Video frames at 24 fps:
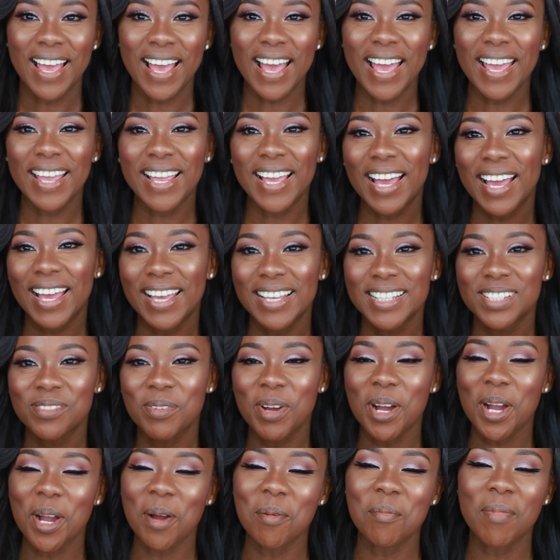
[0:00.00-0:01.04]
Hi guys,
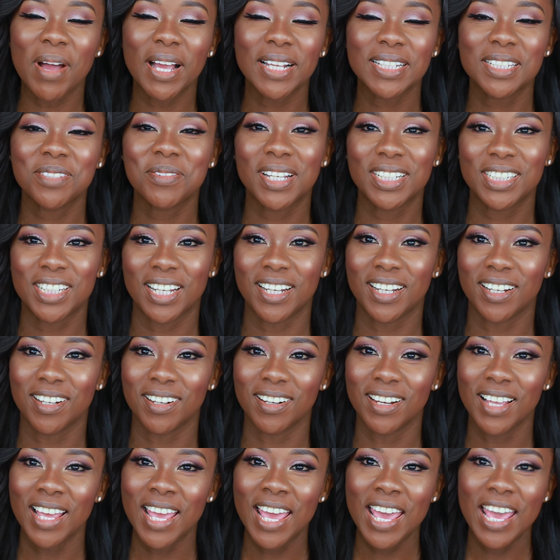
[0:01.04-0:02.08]
welcome back to my
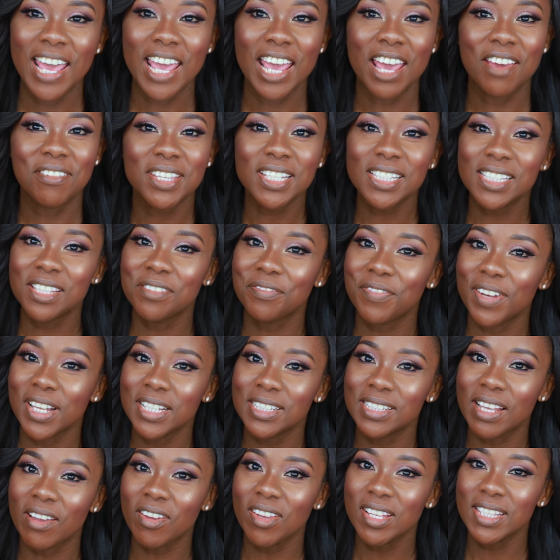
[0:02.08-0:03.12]
channel. If this is the
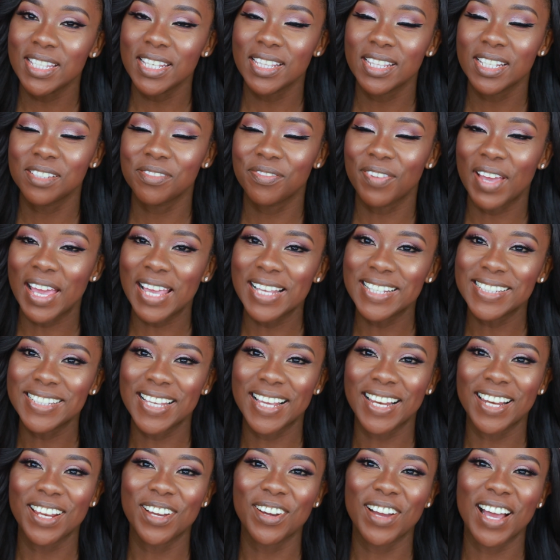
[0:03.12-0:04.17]
first time you've seen this face,
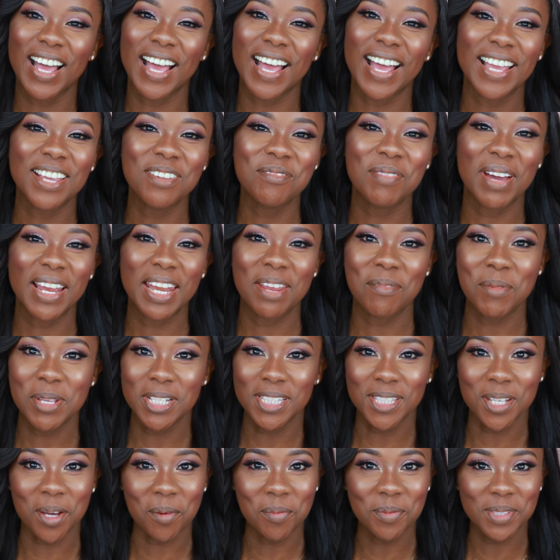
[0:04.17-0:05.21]
hello, hi, my name is
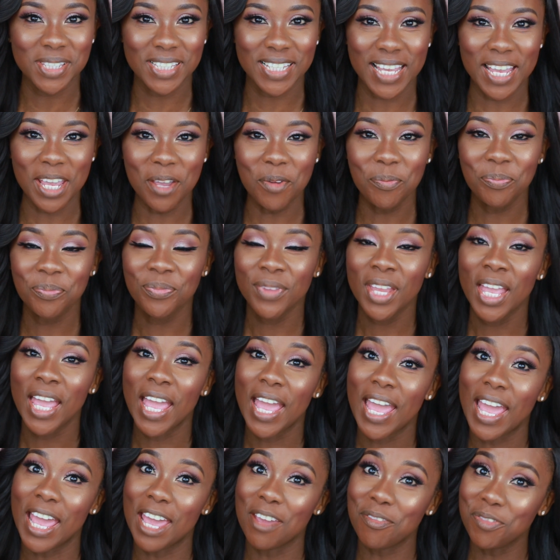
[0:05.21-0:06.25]
Topsy.
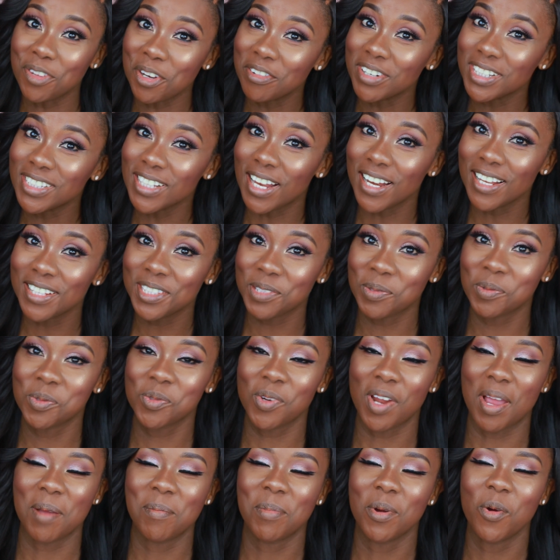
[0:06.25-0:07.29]
If you're a returning
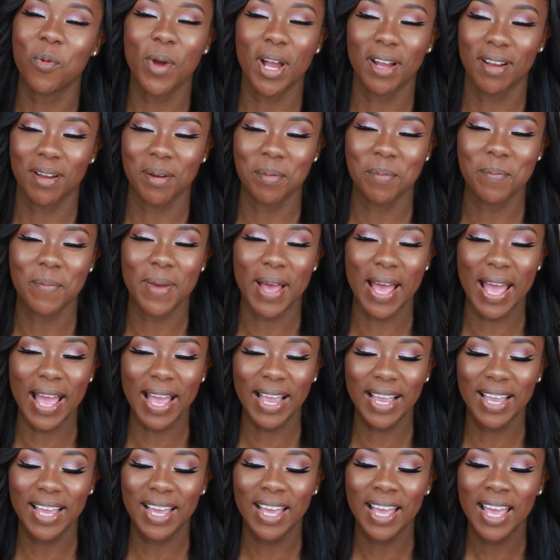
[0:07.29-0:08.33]
subscriber, welcome
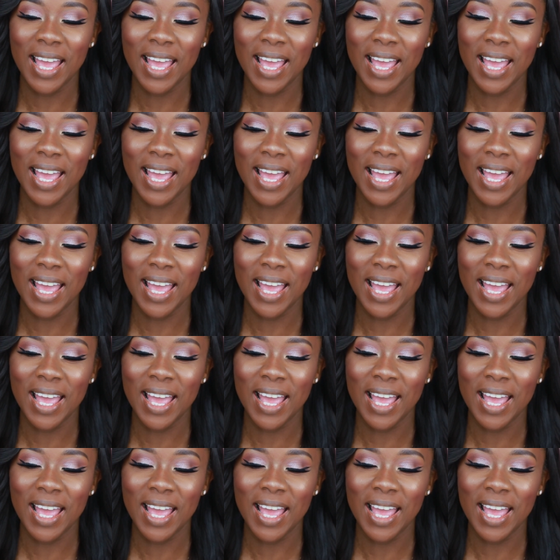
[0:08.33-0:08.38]
back.